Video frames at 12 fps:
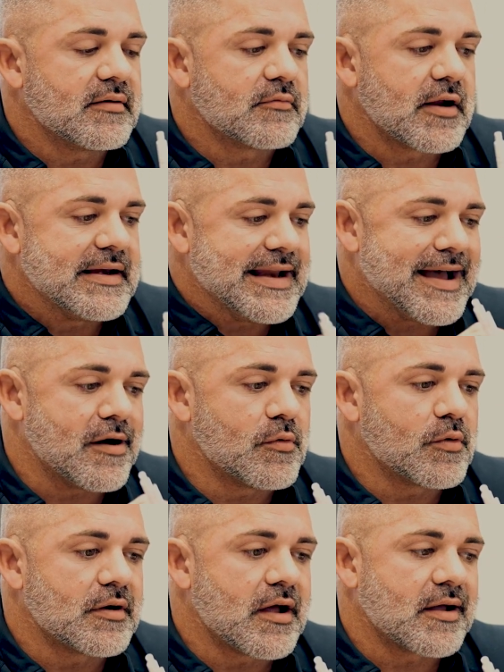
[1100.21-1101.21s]
Right
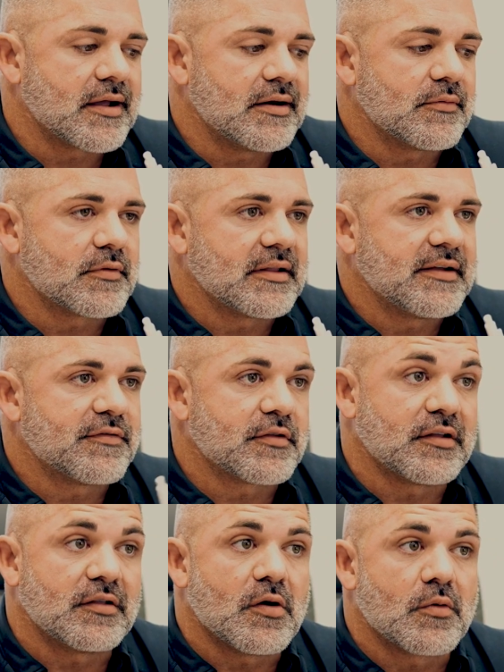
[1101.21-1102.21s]
now, we're not going to really,
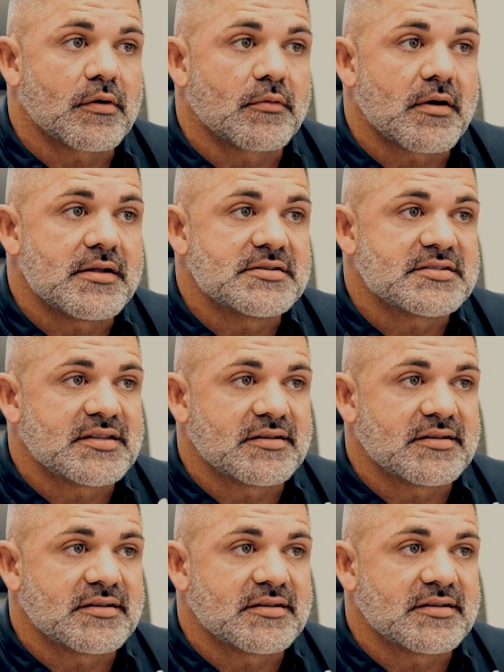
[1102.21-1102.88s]
for the lower runs,